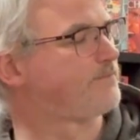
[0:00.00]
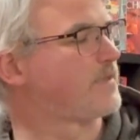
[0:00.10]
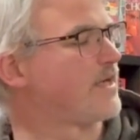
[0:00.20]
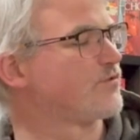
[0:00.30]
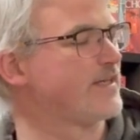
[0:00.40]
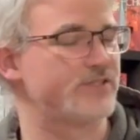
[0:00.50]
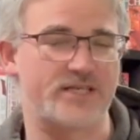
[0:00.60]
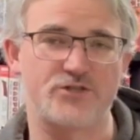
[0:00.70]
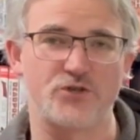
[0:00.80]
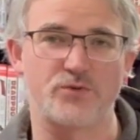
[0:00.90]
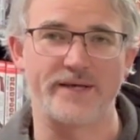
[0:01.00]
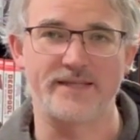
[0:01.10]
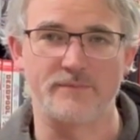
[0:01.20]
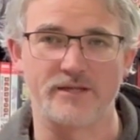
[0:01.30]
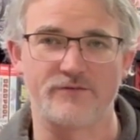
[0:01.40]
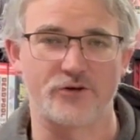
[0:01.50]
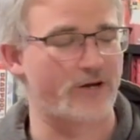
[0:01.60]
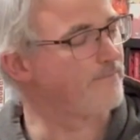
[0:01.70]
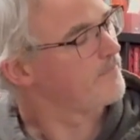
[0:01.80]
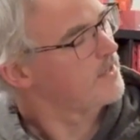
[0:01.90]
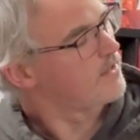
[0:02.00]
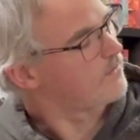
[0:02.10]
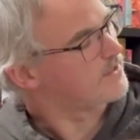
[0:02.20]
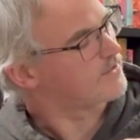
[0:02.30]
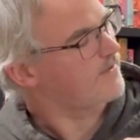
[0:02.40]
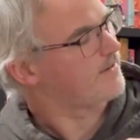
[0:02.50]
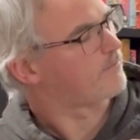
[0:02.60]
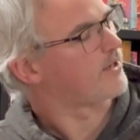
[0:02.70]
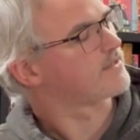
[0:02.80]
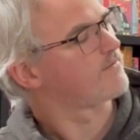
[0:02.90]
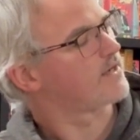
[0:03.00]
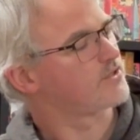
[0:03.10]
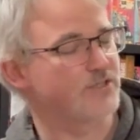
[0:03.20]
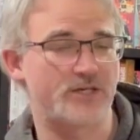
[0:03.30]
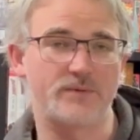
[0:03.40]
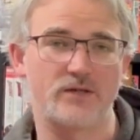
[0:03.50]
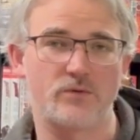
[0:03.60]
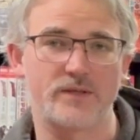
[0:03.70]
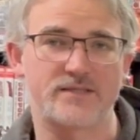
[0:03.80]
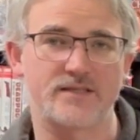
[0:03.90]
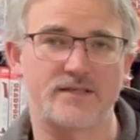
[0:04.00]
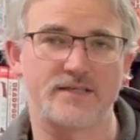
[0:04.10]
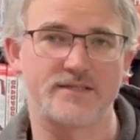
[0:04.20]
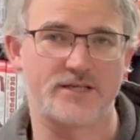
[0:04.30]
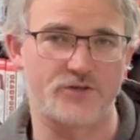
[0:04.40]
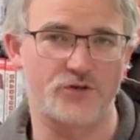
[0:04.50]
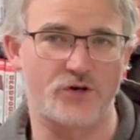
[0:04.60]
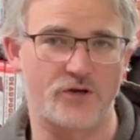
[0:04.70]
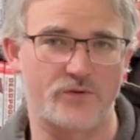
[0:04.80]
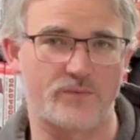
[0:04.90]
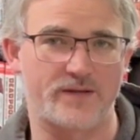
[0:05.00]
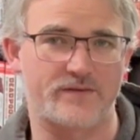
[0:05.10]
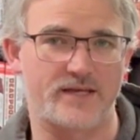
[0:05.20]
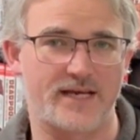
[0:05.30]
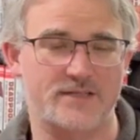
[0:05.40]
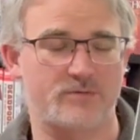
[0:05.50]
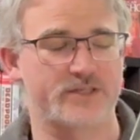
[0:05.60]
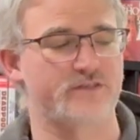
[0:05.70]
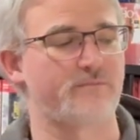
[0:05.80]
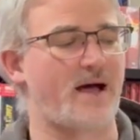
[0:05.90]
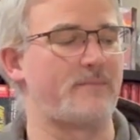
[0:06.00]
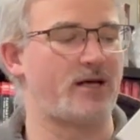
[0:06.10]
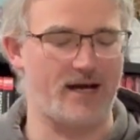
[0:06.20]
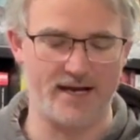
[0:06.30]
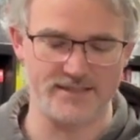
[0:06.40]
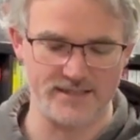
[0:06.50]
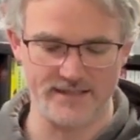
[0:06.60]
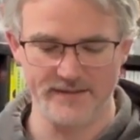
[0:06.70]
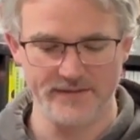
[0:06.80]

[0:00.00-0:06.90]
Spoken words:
has reached issue 20, believe it or not, which is very impressive. Actually, G. Willow Wilson continuing on with the exploration of Pamela Isley.